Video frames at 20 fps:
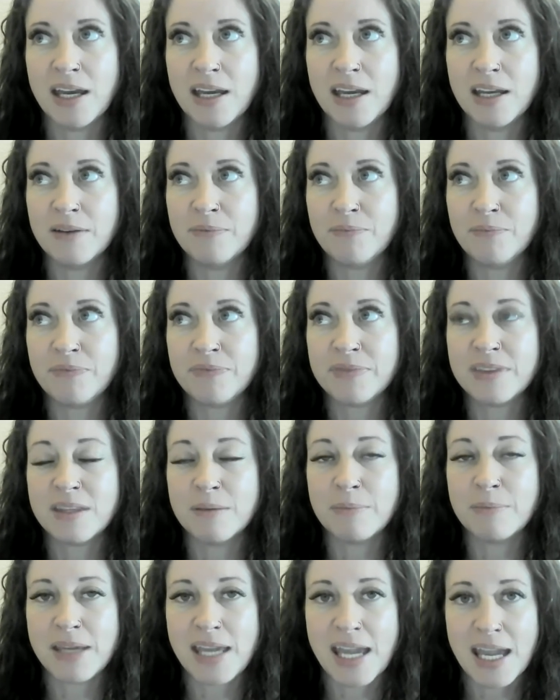in
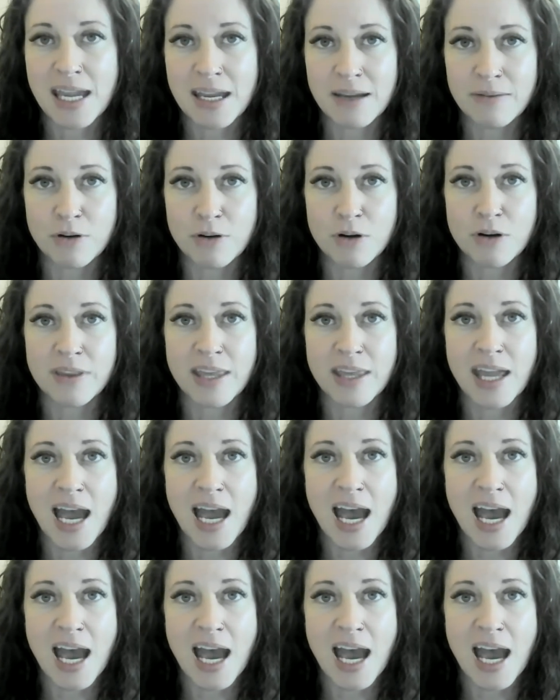the behavior,